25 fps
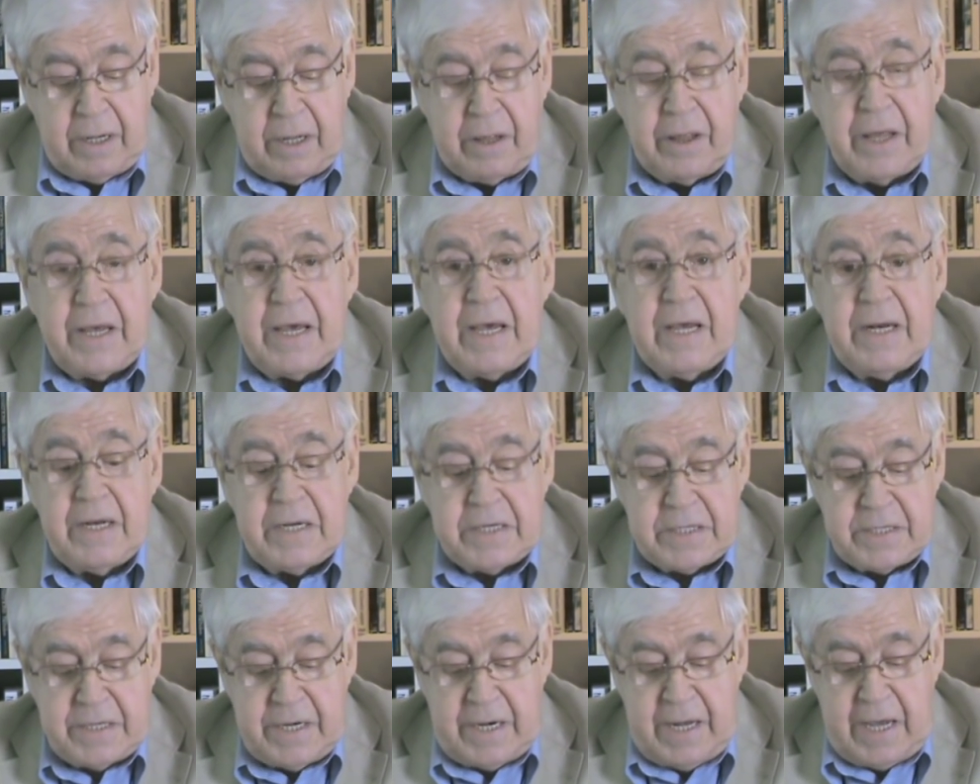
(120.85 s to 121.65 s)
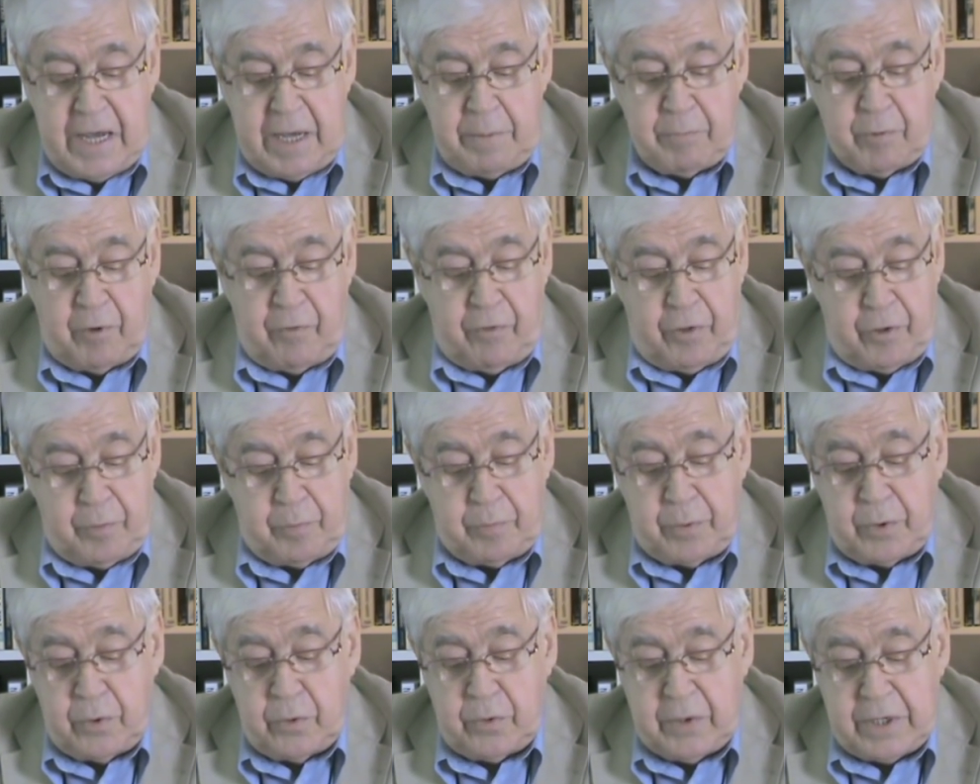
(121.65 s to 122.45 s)
The English name of the
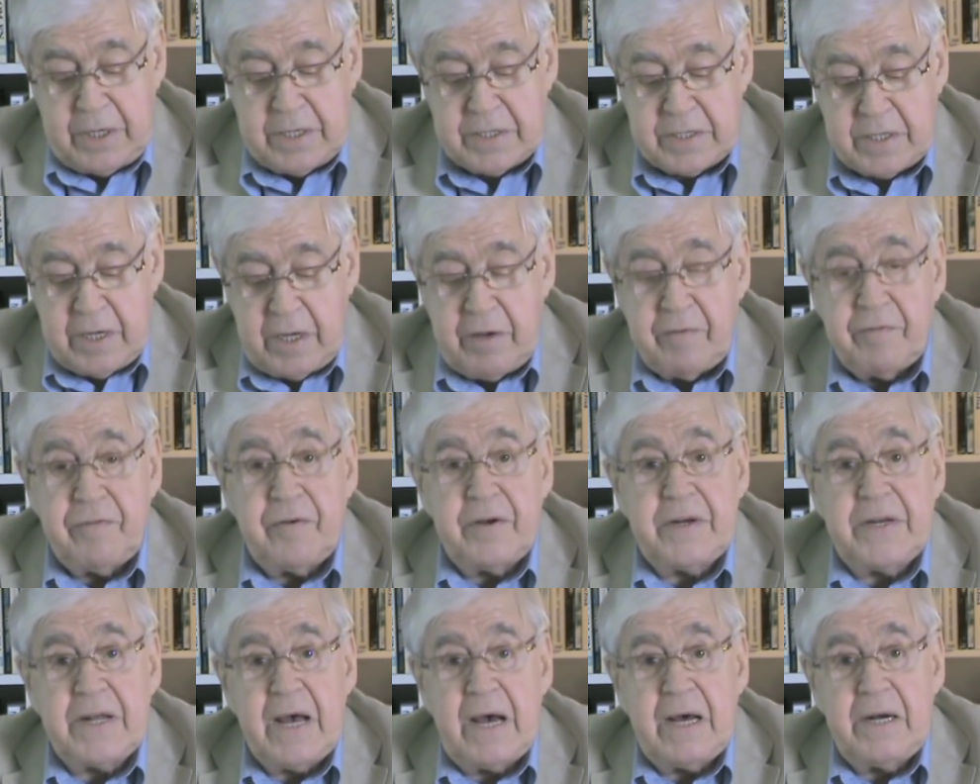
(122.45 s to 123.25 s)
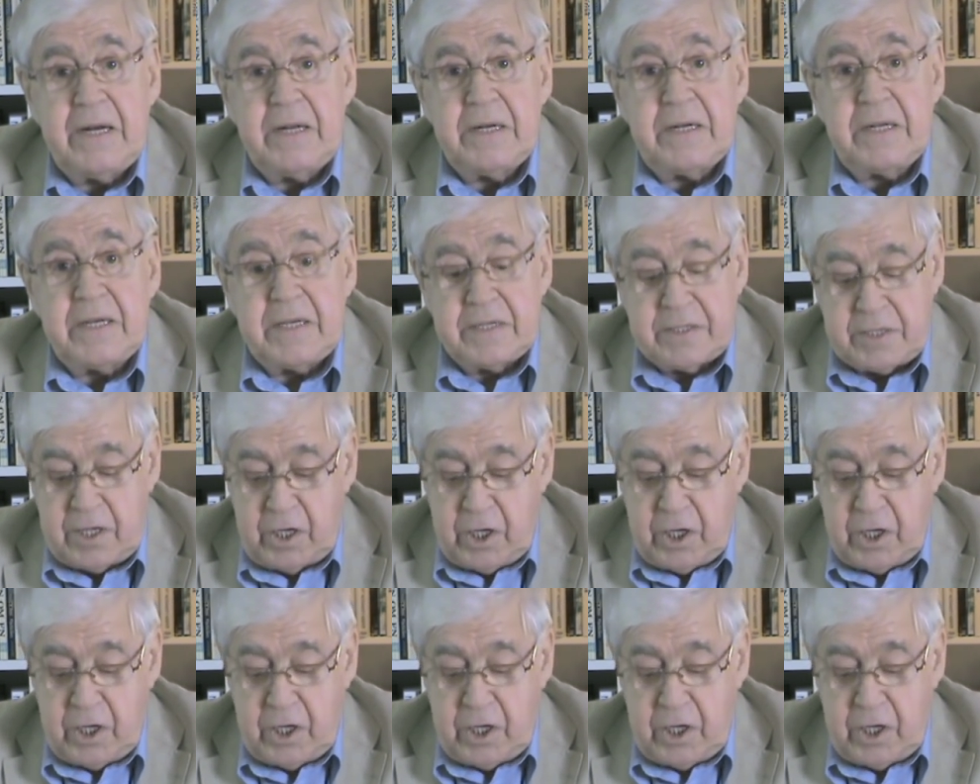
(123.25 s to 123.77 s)
book is Fatalities